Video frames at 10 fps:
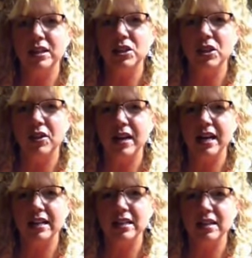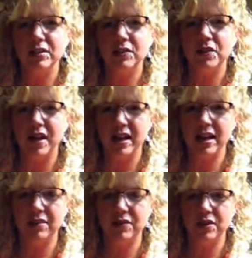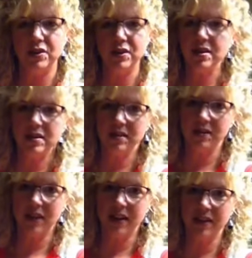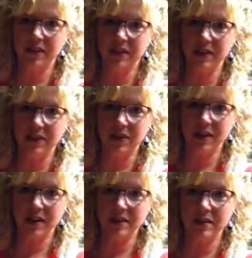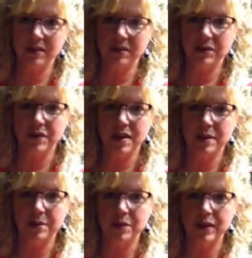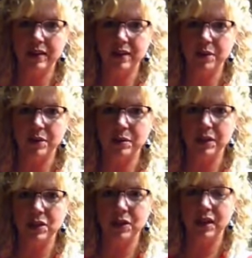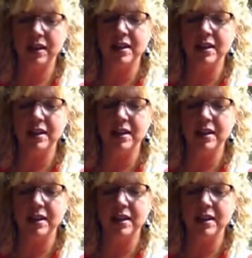generate ideas for writing for slices of life and different kinds of writing that we're going to be doing.